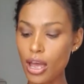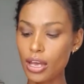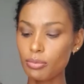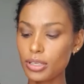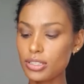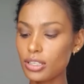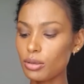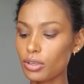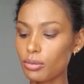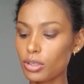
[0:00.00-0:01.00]
and basically
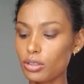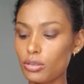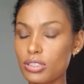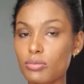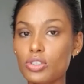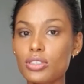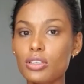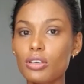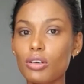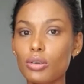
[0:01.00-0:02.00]
what I'm going to do is I'm just
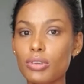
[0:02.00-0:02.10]
going to go in